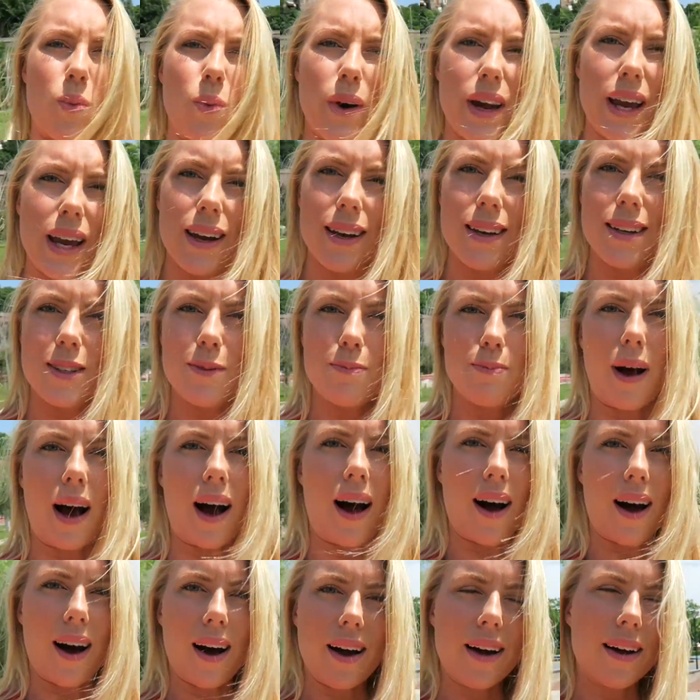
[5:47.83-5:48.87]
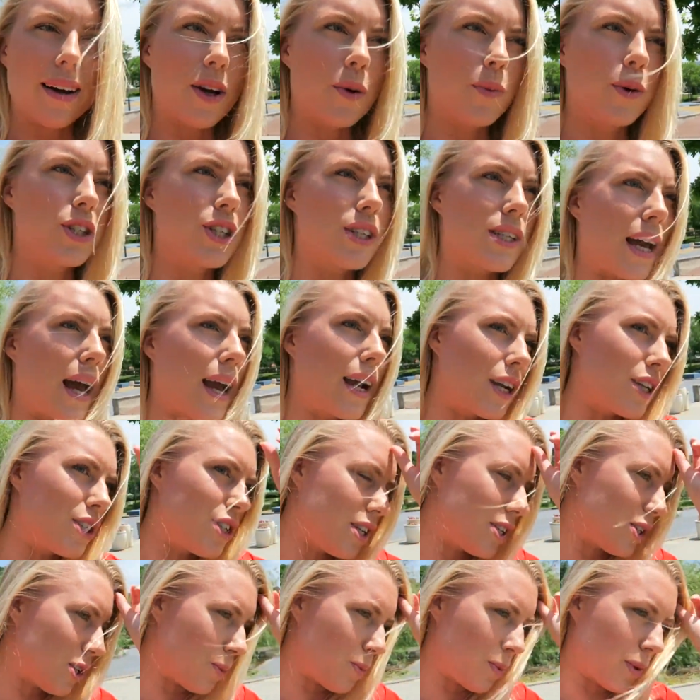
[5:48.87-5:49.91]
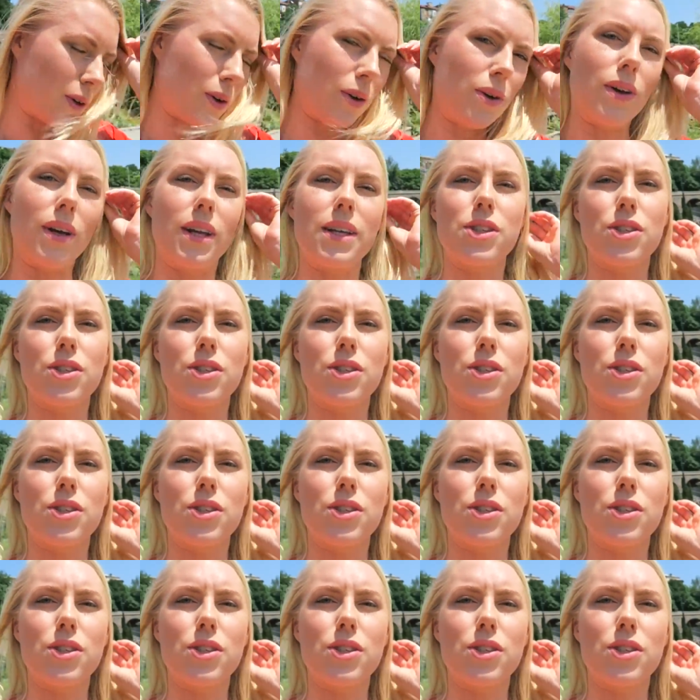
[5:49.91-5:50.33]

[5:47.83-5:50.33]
weird park, which is actually super cool.